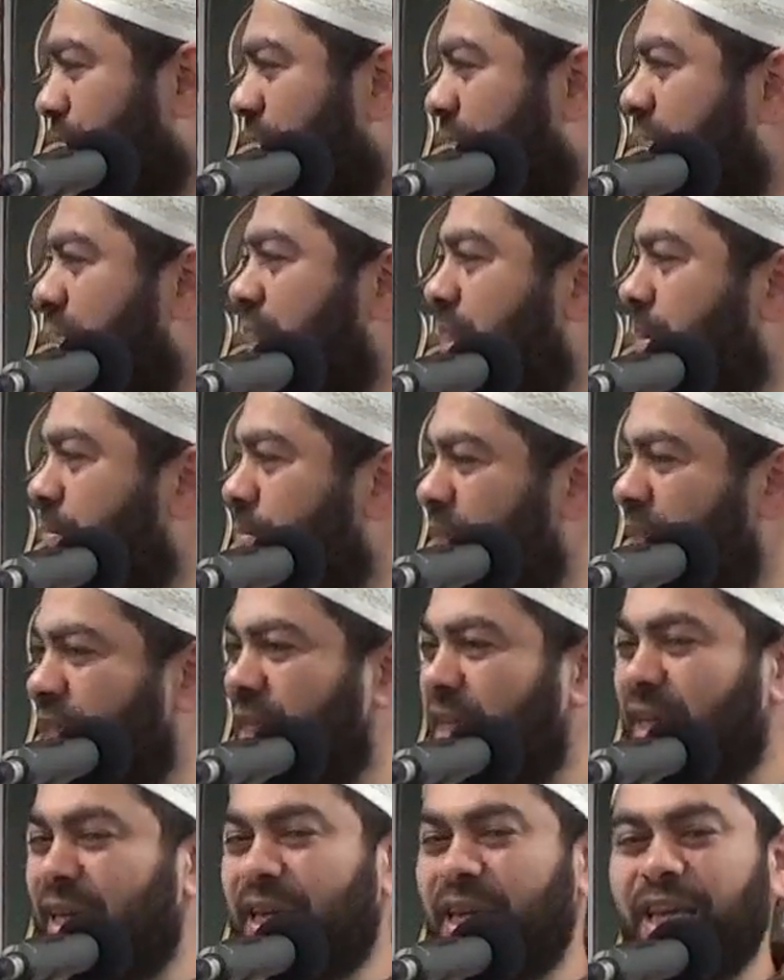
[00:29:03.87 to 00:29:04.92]
And the
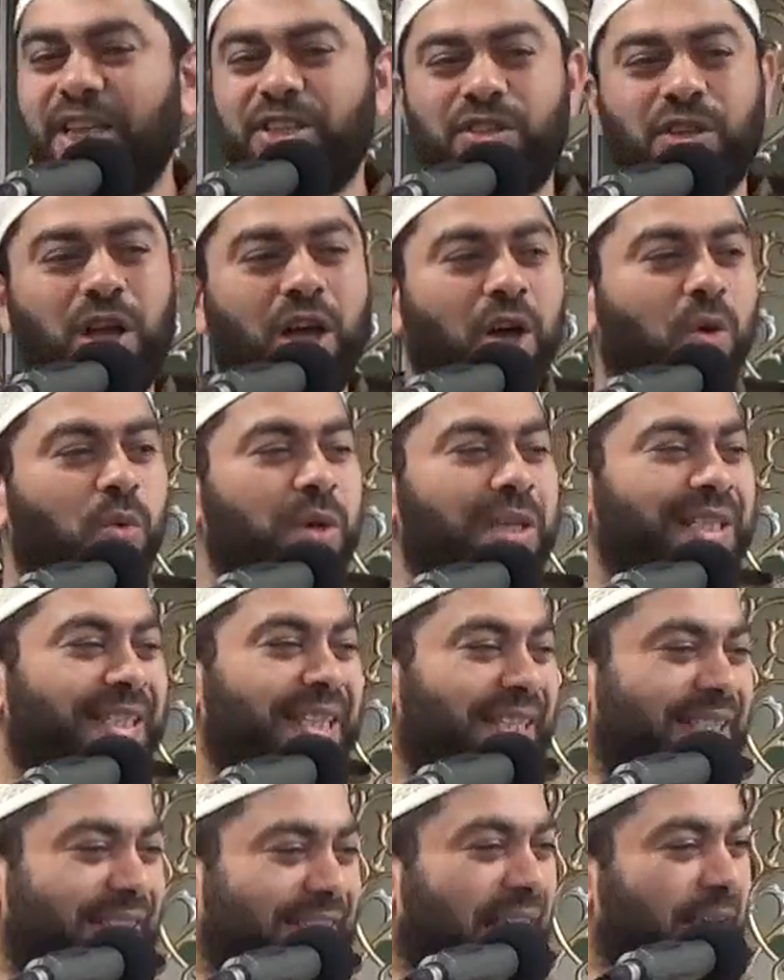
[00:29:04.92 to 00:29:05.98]
meaning is always the
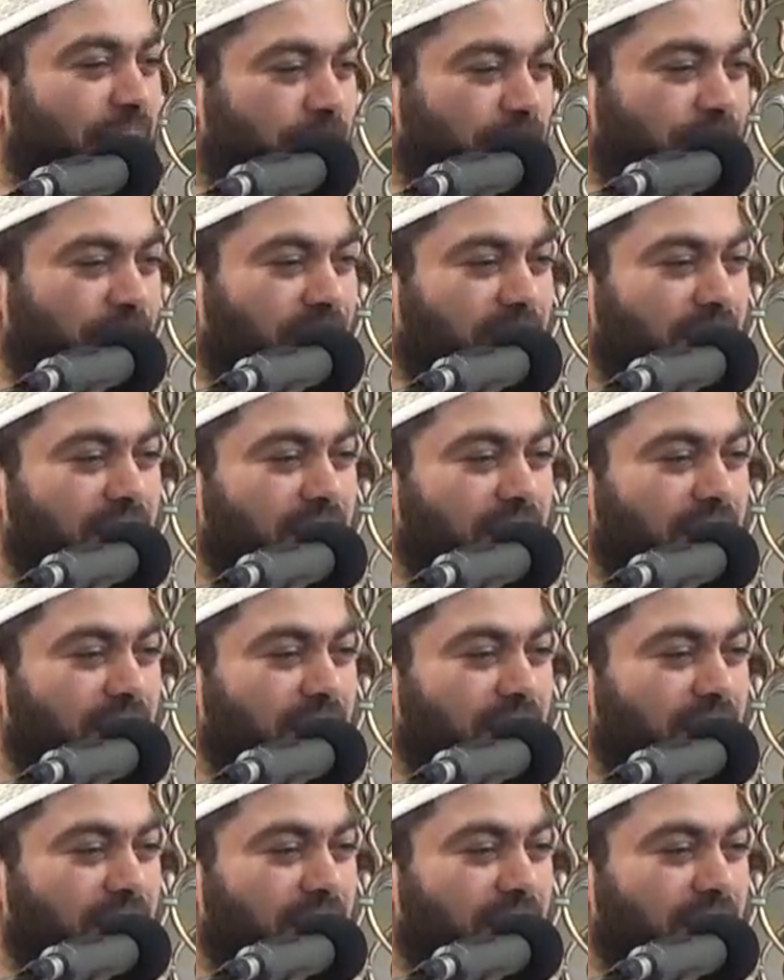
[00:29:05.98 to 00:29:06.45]
same.